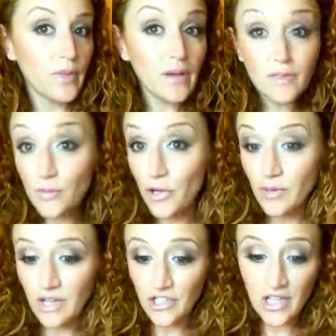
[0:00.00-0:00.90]
was
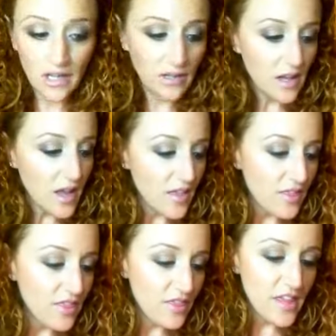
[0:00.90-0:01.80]
pretty much it.
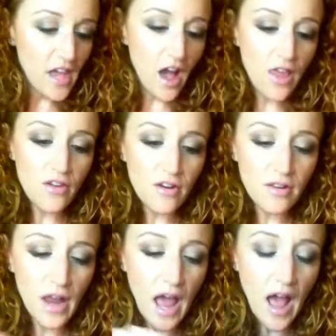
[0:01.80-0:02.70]
The
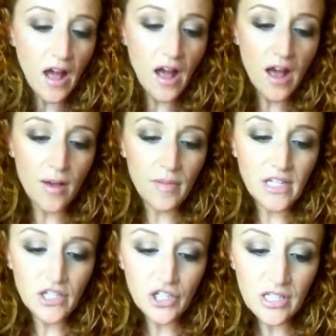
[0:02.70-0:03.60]
other
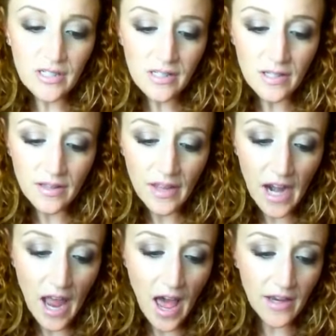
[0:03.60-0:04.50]
additions that
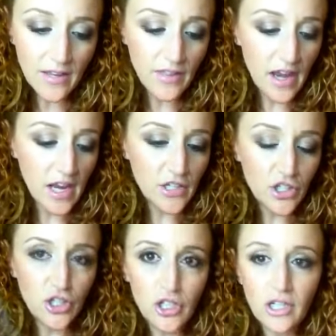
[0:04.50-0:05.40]
I added, then I
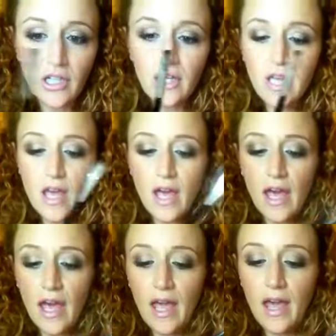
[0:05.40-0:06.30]
took
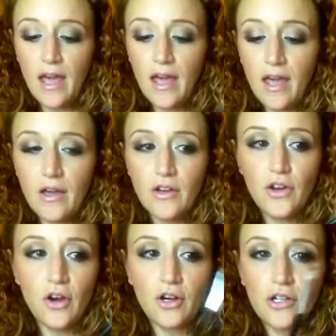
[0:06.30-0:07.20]
a
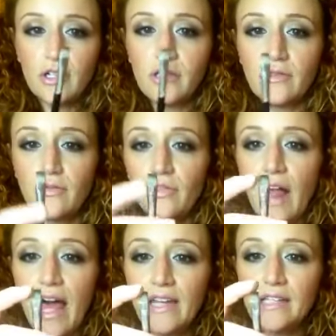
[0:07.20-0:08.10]
Nars
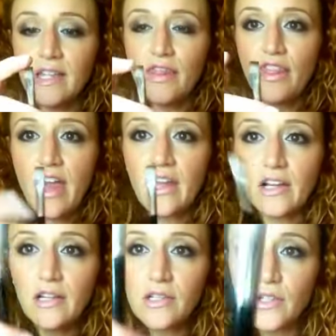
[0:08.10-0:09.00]
flat
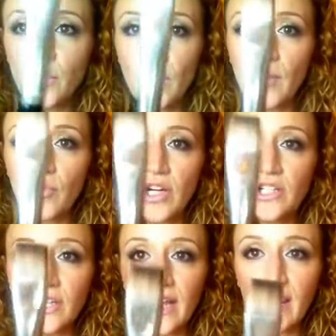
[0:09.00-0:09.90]
synthetic square
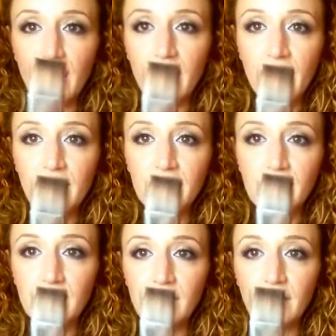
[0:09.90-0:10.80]
brush like
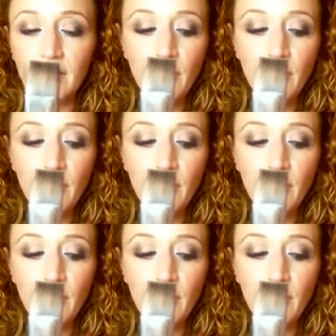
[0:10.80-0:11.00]
this,